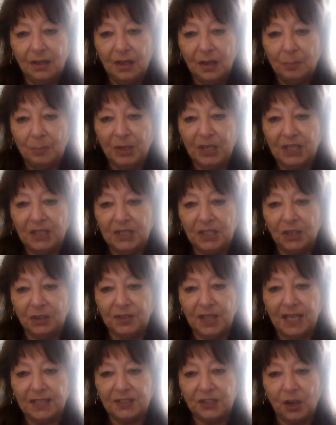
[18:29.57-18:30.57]
But until
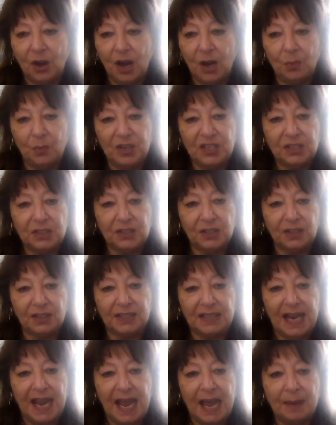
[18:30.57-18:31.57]
that time, we still
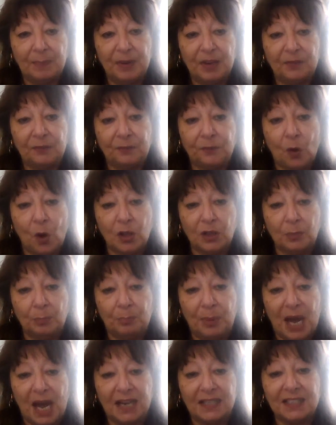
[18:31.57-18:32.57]
inhabit fallen
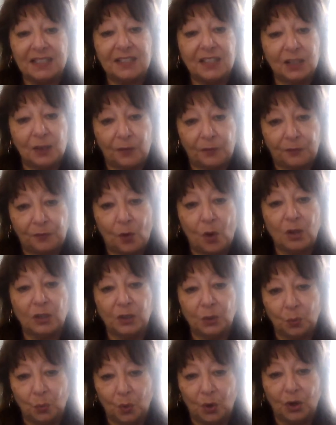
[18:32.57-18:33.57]
bodies in a
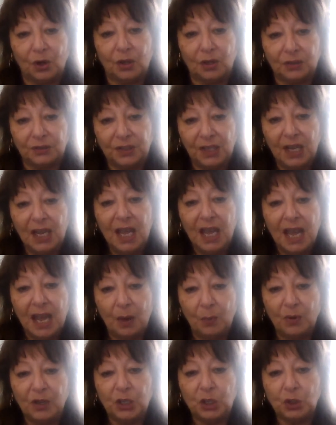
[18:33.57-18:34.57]
fallen world,
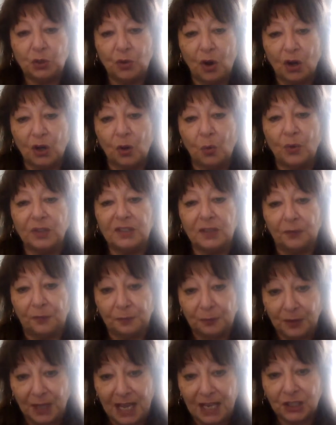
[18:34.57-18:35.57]
and we struggle with the
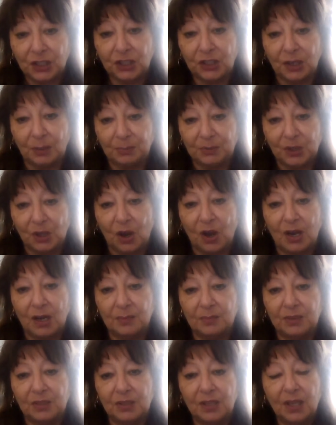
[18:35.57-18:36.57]
flesh
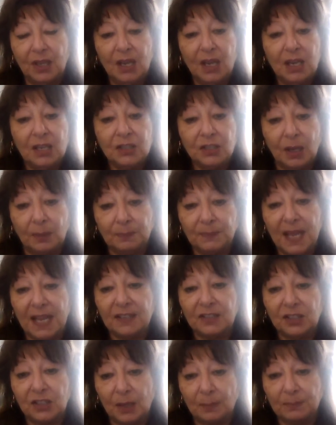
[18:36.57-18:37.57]
sometimes, some,
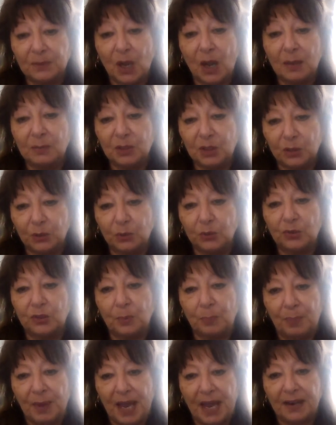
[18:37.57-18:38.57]
and sometimes lose
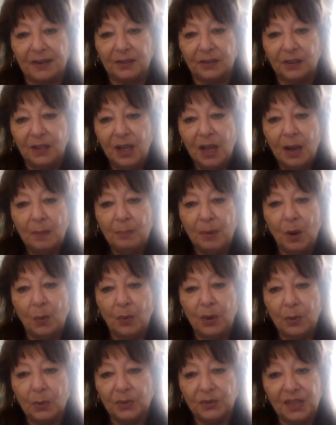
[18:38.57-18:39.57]
the battle, but
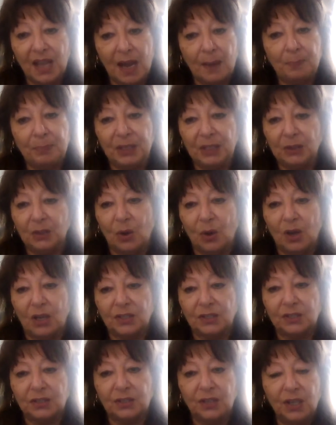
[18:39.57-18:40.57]
we will not be
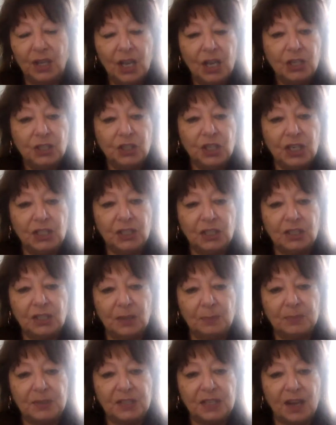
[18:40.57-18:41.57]
lost. Jesus
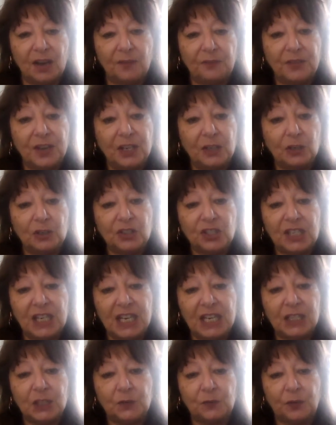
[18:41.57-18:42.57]
himself
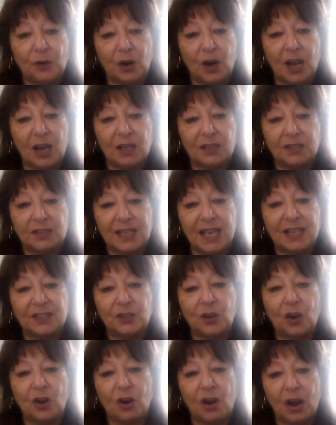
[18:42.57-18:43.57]
intercedes for us as
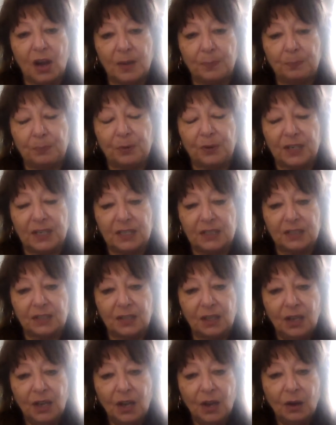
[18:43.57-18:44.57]
our high
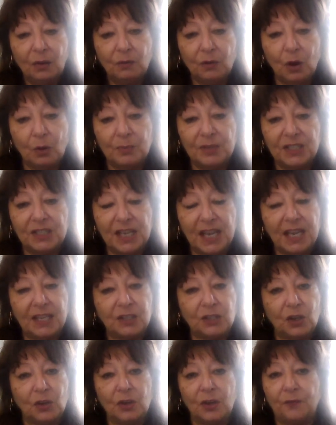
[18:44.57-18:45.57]
priest. Romans
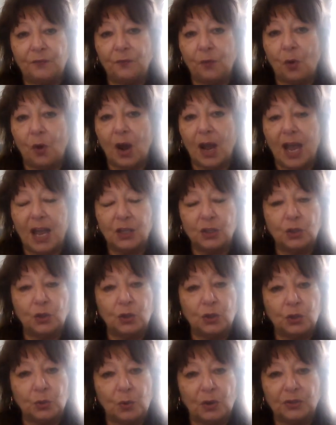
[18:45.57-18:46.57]
8:34 as
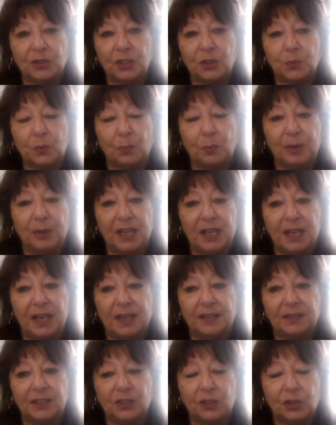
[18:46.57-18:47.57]
usual this will be
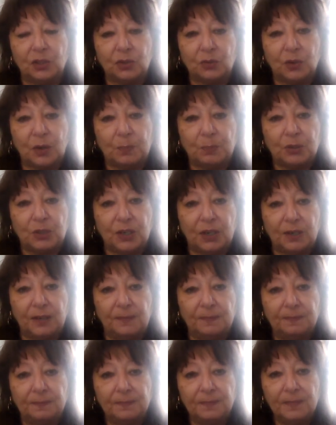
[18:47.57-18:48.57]
in the
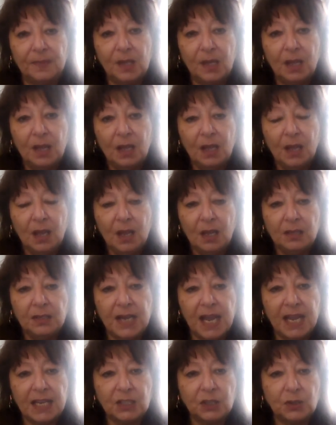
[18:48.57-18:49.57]
description.
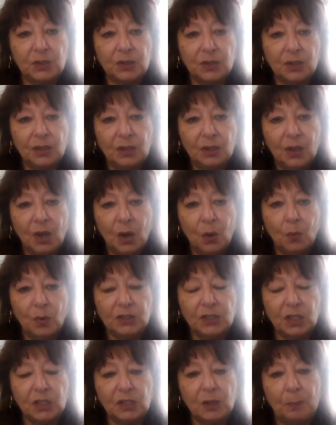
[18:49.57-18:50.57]
Next,
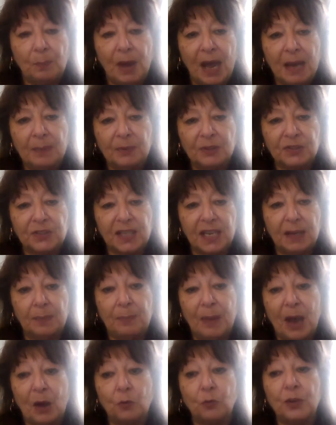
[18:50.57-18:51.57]
what does the Bible say
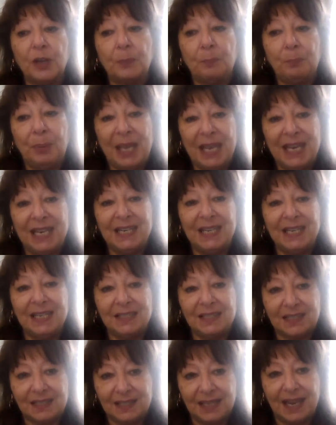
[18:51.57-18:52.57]
about repeating
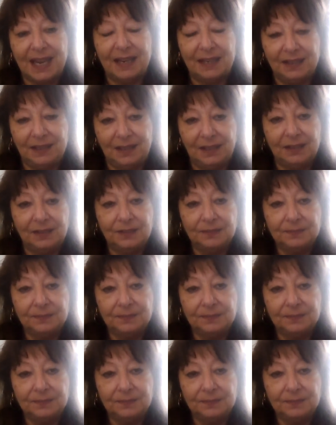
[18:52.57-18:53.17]
sin?